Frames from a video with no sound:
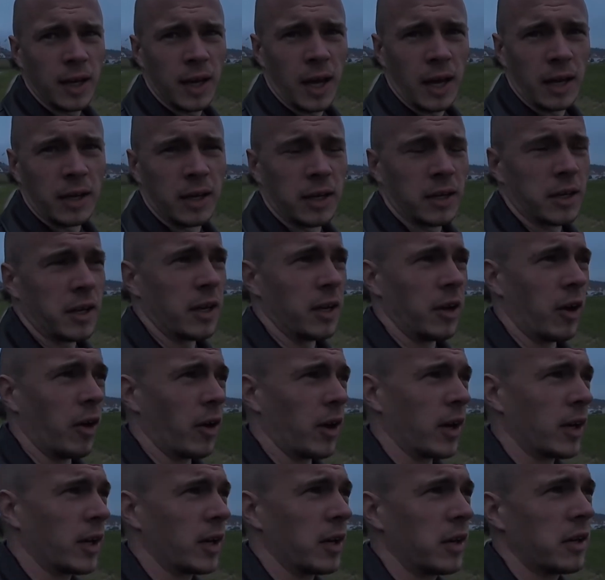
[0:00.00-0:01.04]
and it's a
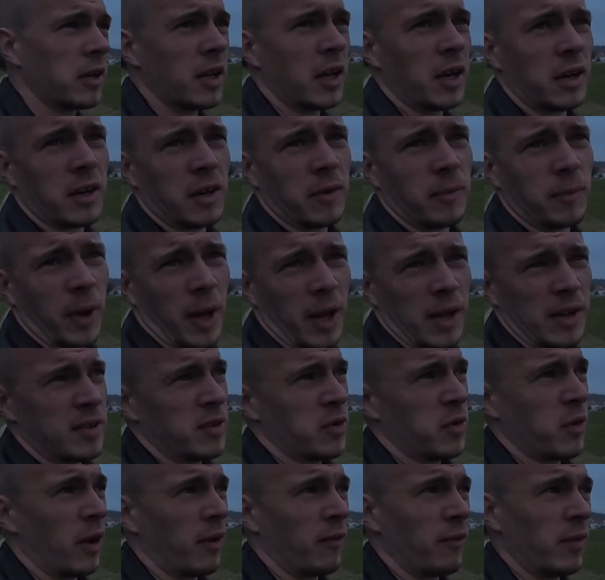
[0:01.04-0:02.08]
longer distance. They may
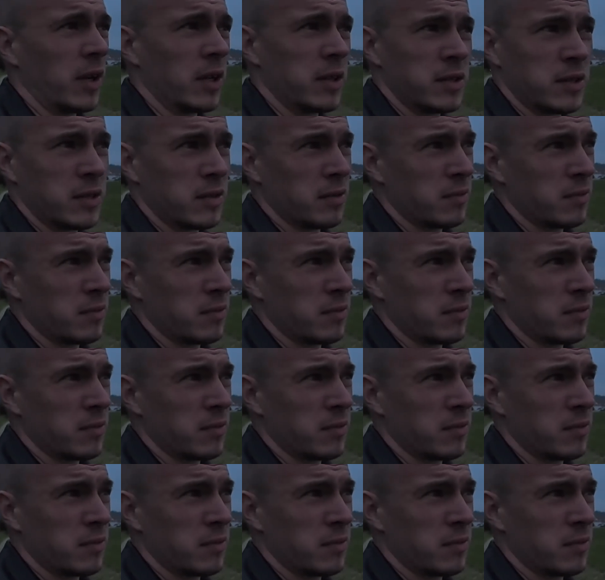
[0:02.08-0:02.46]
travel